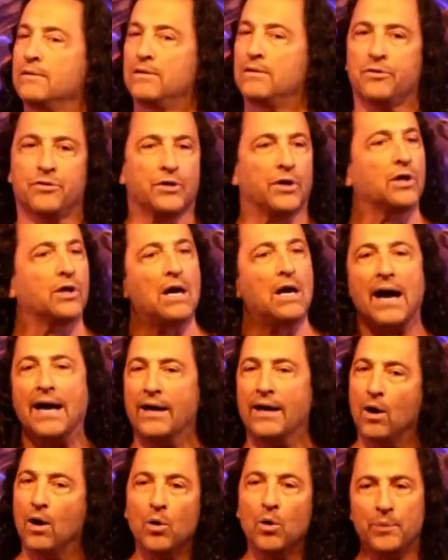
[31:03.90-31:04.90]
your third eye
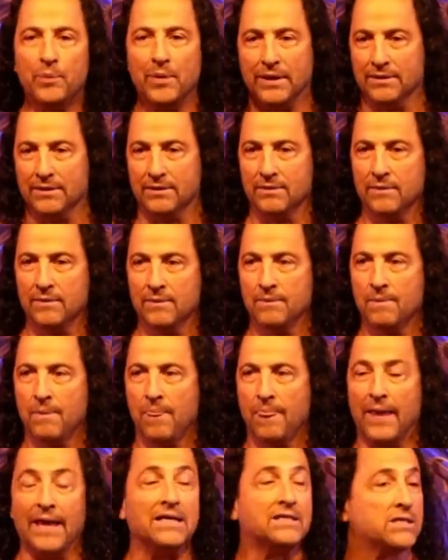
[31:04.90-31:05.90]
open.
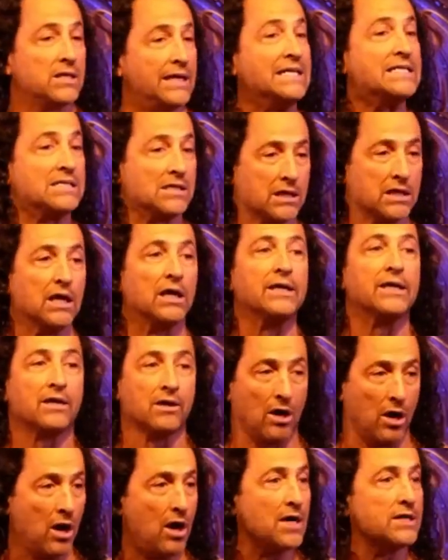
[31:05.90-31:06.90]
It's it's going to
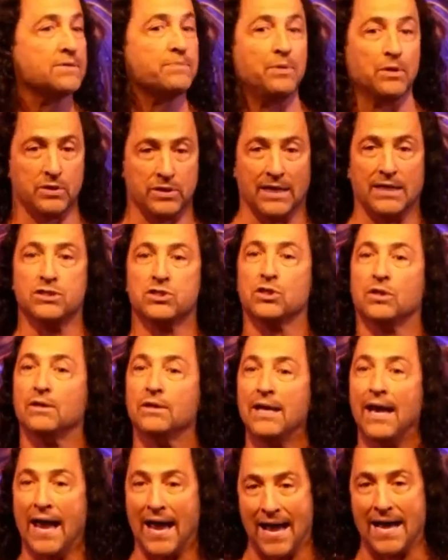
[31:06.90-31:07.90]
cause potential
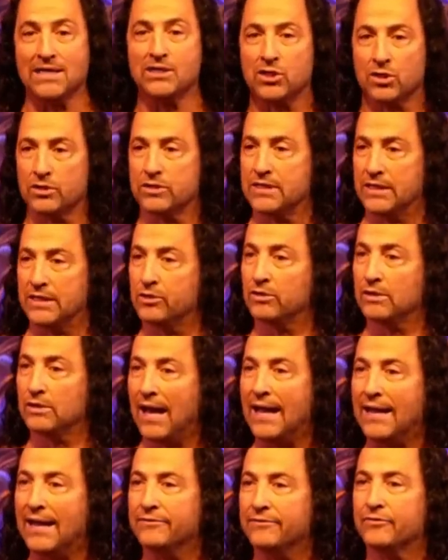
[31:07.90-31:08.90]
hazards in your
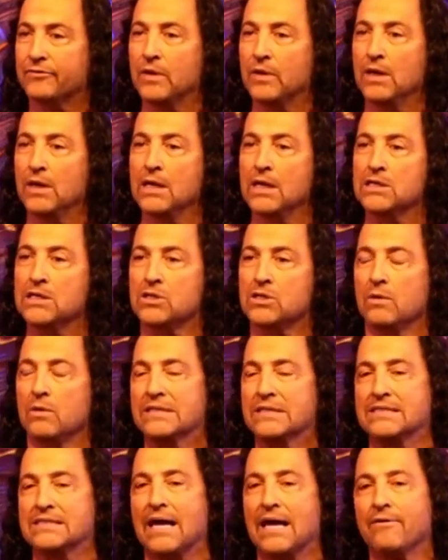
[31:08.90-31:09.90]
life. So
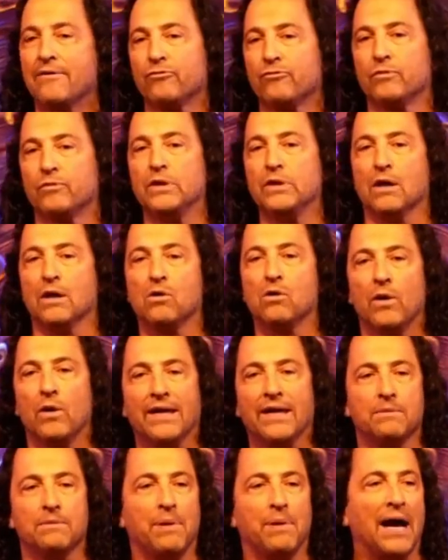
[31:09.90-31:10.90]
instead of, you know,
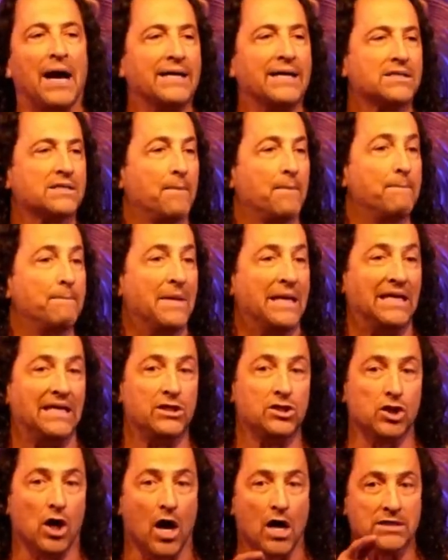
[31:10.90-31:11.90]
going and buying some mini
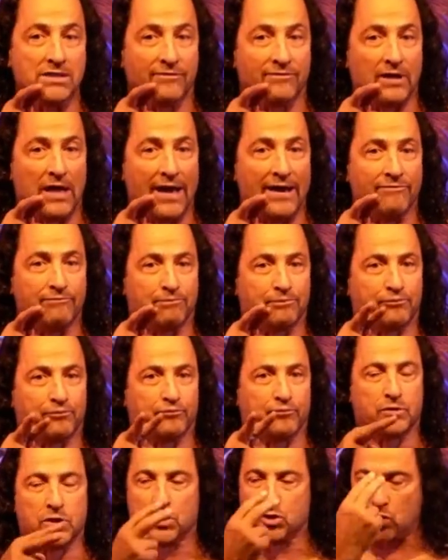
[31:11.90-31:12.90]
jaws of life
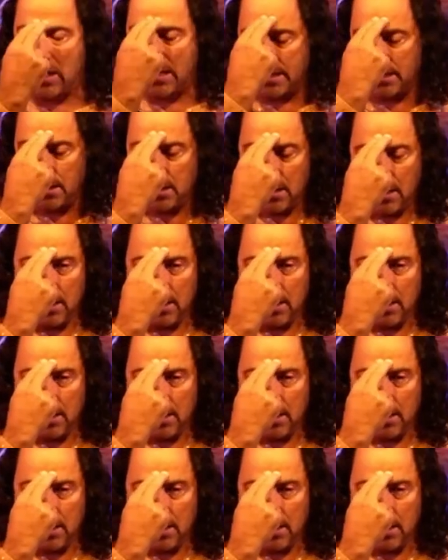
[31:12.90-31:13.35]
to try to